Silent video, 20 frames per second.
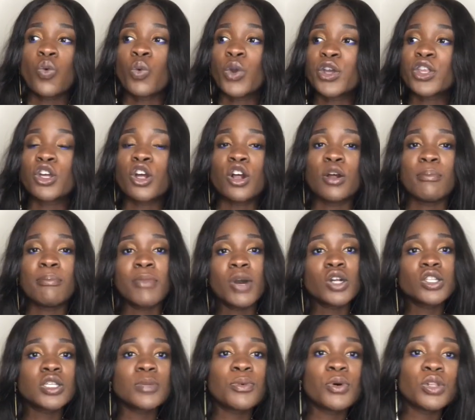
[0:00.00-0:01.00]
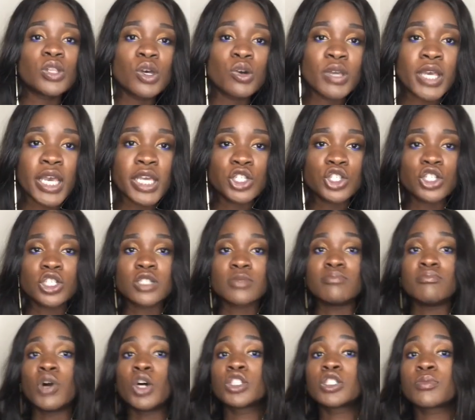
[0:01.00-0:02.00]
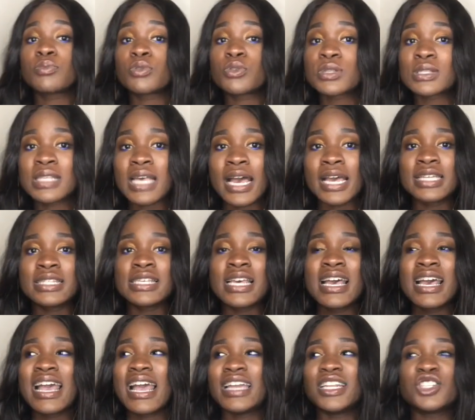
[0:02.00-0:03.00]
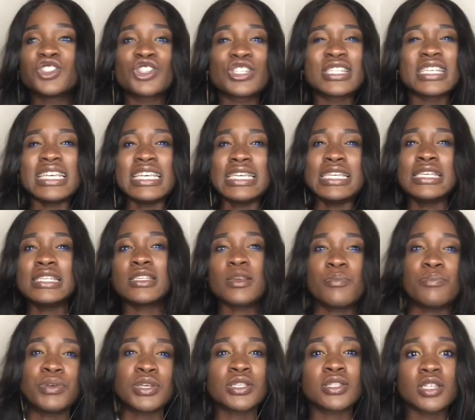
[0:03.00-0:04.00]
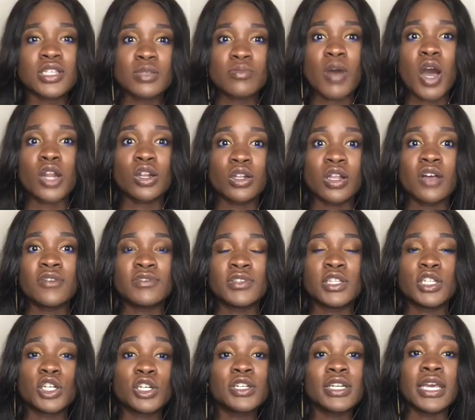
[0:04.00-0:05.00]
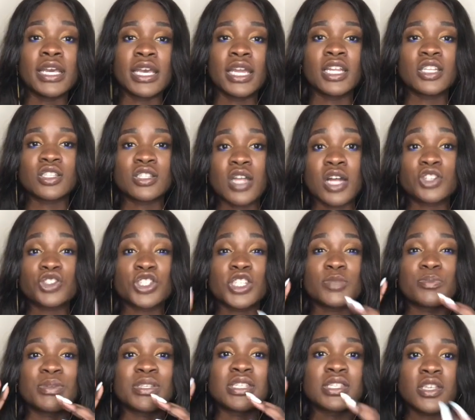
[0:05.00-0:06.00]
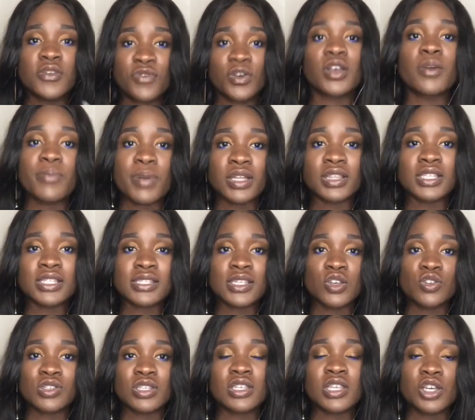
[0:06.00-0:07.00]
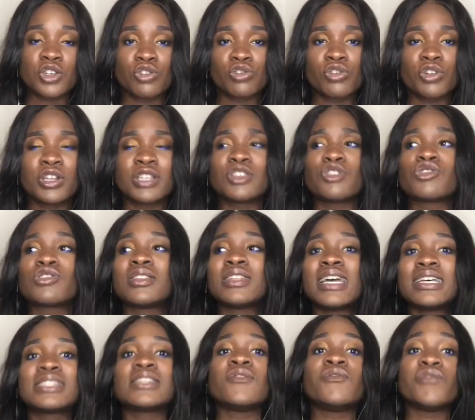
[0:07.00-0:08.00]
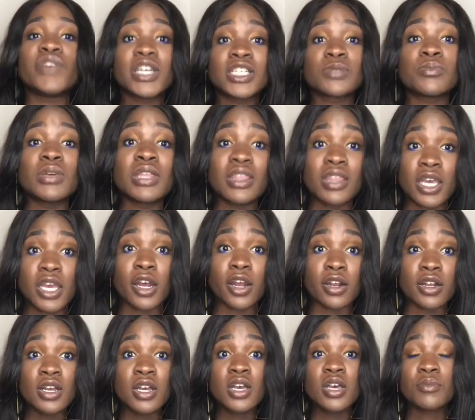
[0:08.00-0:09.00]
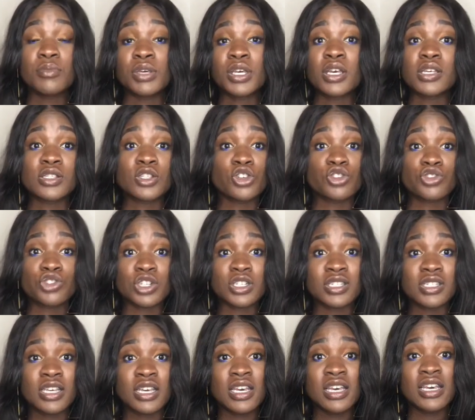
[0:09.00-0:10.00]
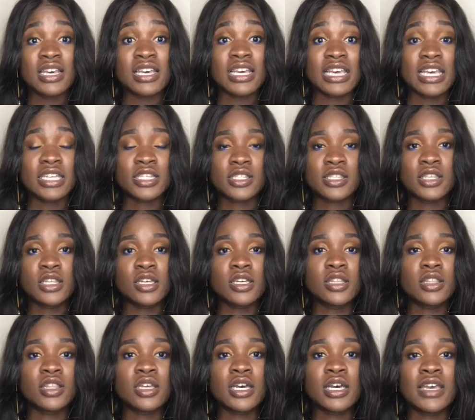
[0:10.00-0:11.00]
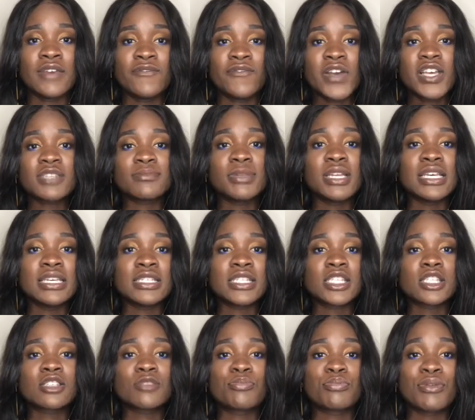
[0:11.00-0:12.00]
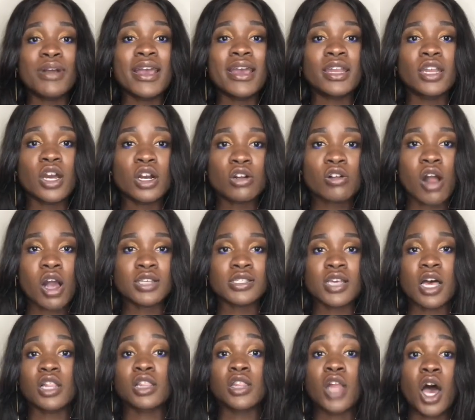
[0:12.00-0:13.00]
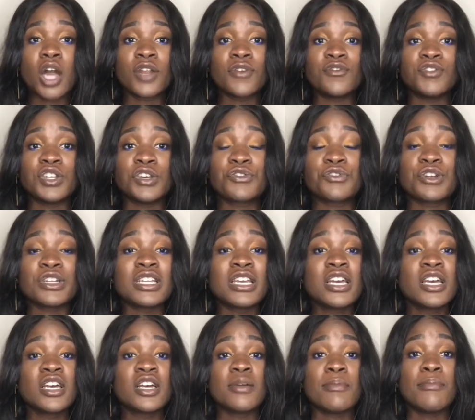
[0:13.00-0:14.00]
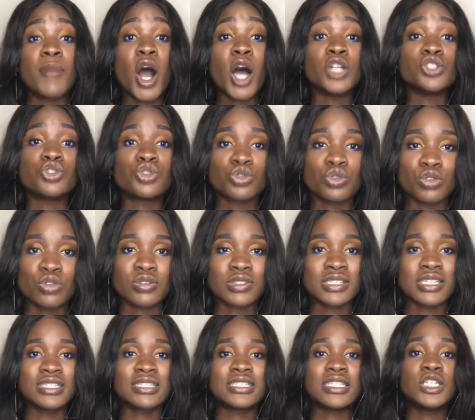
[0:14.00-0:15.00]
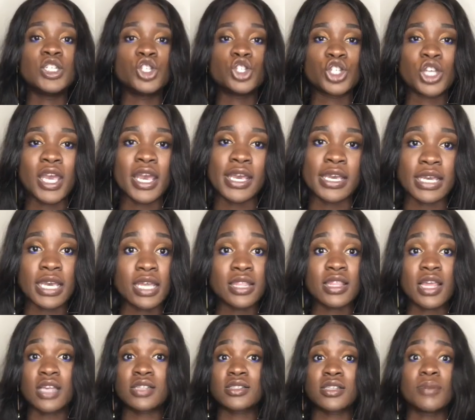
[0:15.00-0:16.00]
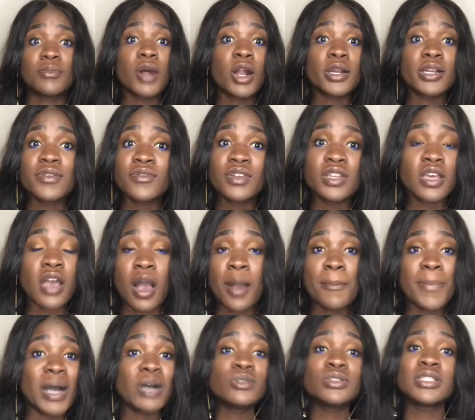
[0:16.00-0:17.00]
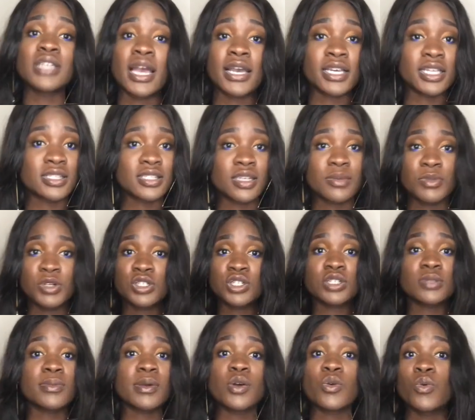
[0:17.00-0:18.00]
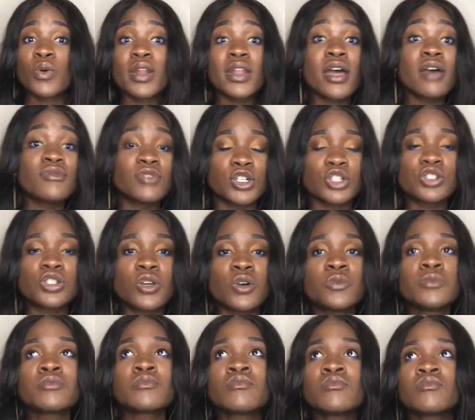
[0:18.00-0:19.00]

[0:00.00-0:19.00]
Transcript: where there are multiple locations, multiple sites, and it just is a business model of learning, and it's not just specific about the skill set that you're learning. There's less investment there because there's just the investment is spread across a lot of different modules and teaching, and that some aren't even about tech and some are just about whatever. So